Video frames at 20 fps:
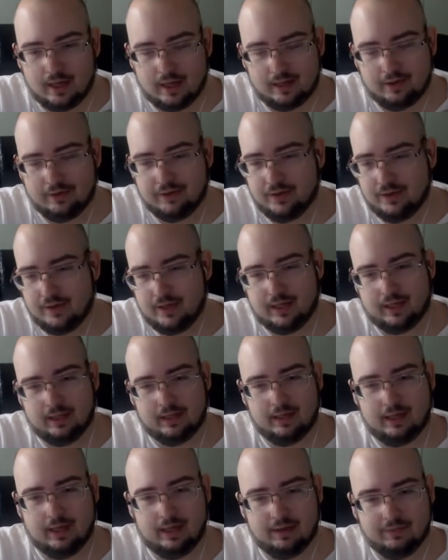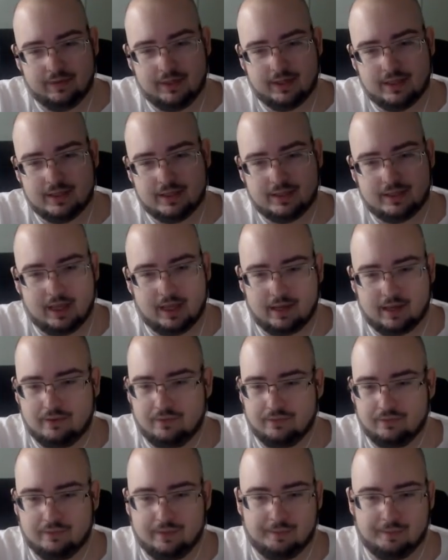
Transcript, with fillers: I don't know any of the evidence. I don't.